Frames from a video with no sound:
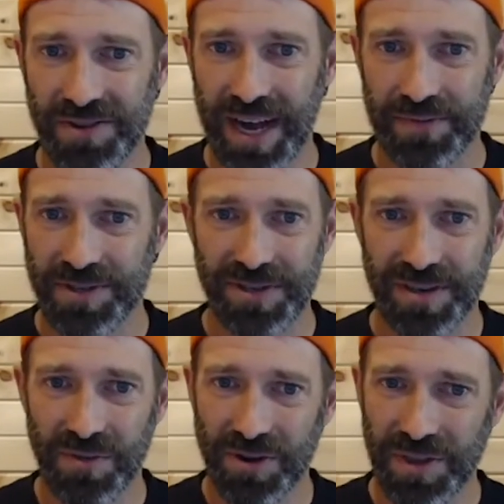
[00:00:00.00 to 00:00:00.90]
you an
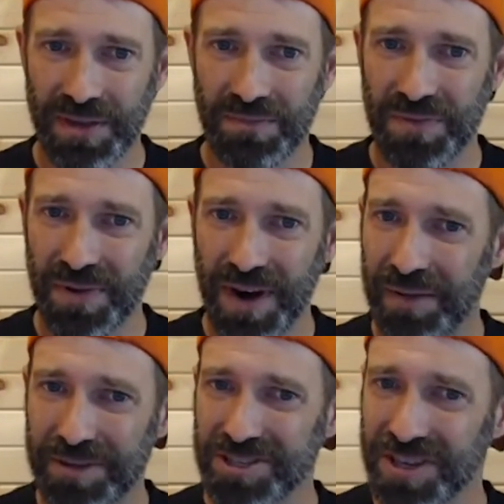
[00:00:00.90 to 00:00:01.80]
opportunity where they
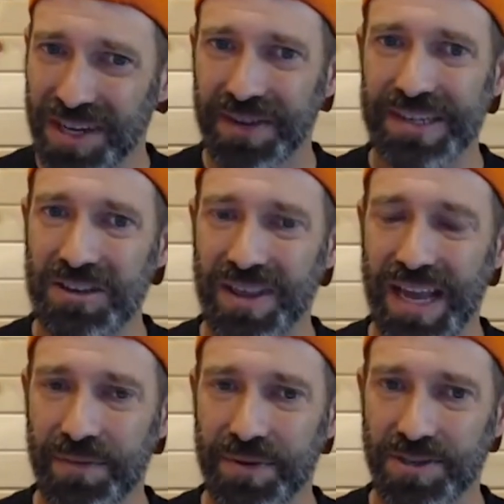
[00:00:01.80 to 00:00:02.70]
probably shouldn't have given you the
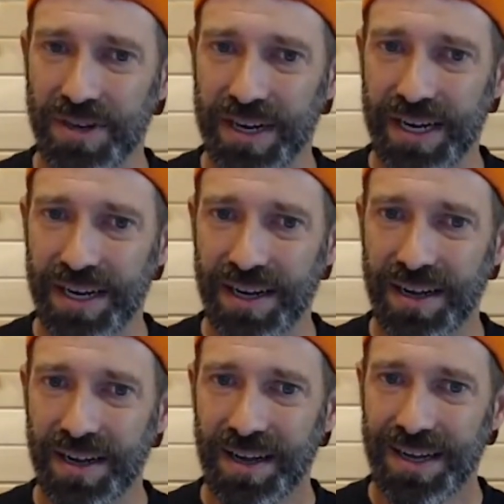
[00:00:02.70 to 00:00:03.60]
opportunity,
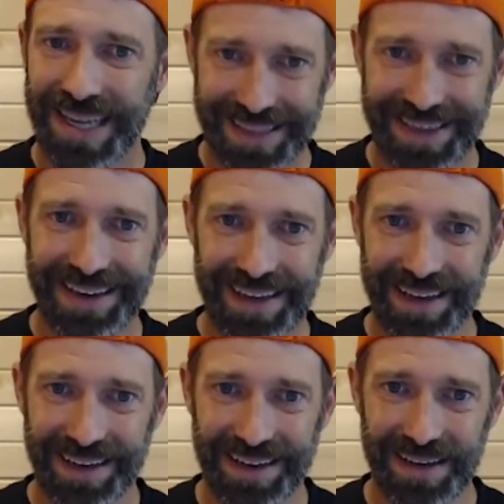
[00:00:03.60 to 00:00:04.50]
yet they
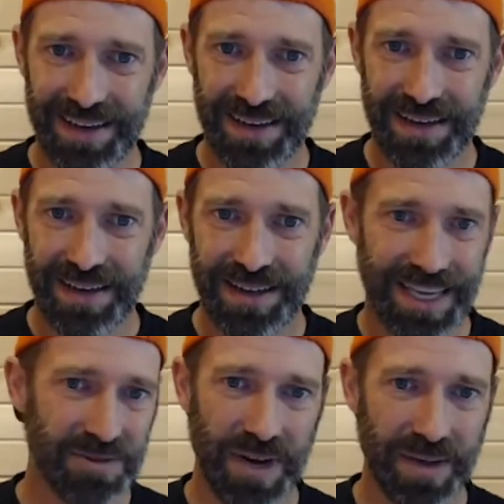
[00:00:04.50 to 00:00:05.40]
did?
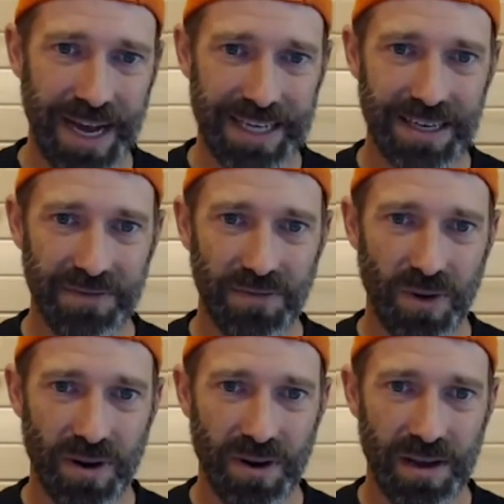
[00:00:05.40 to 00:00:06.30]
That's what I'm asking
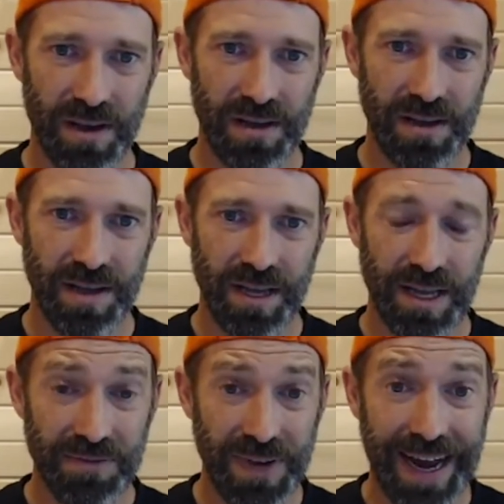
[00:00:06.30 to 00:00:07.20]
for.
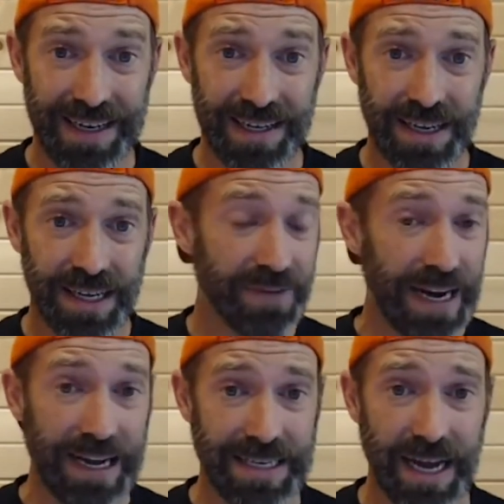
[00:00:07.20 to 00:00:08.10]
In fact, if at
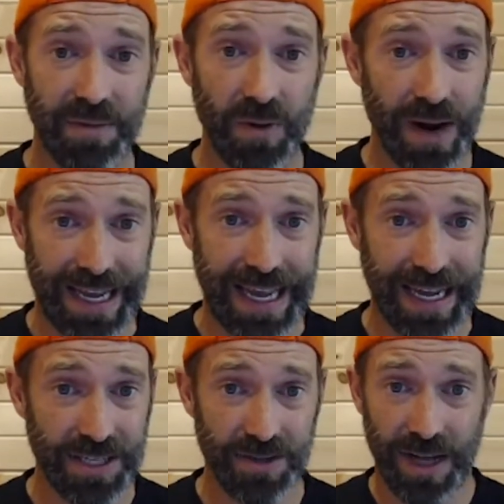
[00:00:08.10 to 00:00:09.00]
any time you want to
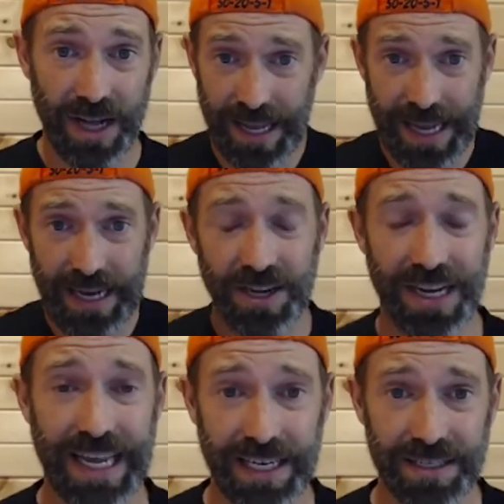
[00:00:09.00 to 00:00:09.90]
cancel, I'll hand you
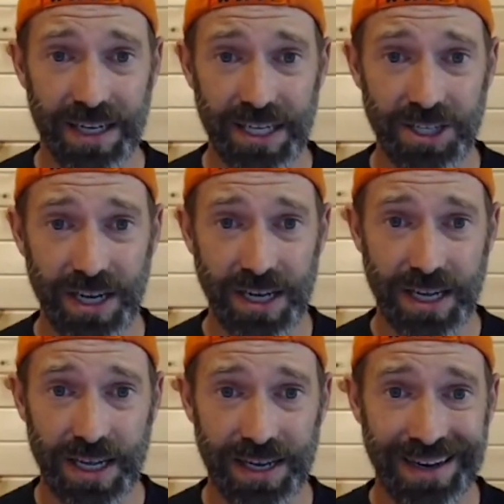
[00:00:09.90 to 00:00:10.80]
a cancellation.
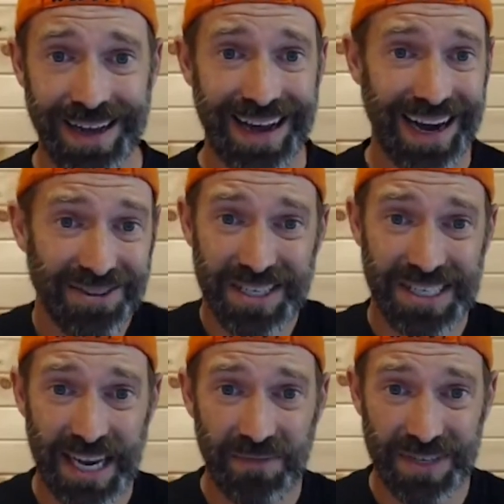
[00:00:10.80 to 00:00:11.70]
And I use the
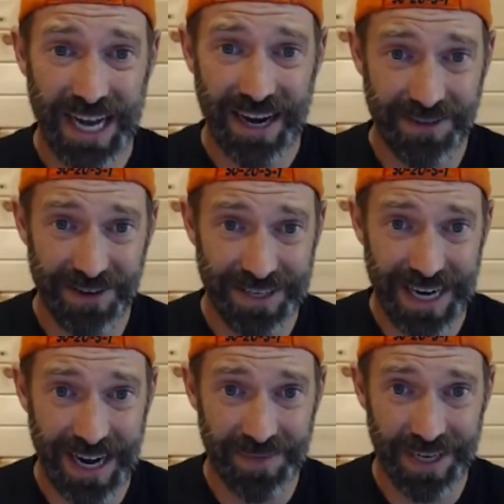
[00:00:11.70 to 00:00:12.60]
same photographer as
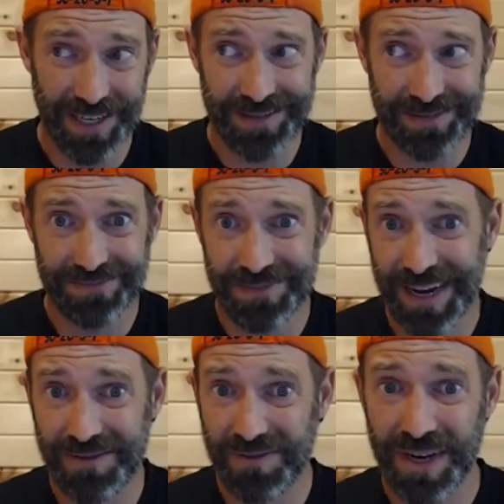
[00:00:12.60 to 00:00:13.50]
Tom because I
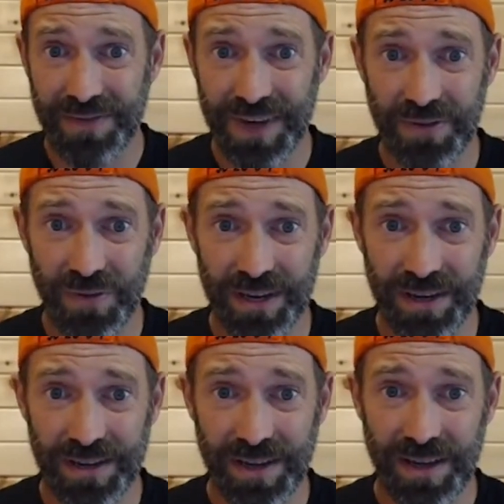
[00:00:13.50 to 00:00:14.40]
didn't reinvent the
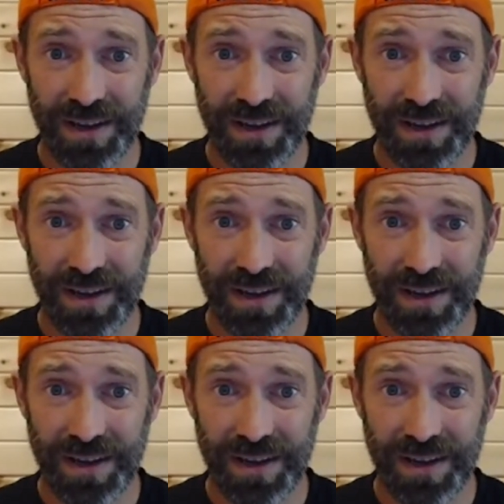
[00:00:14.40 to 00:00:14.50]
wheel.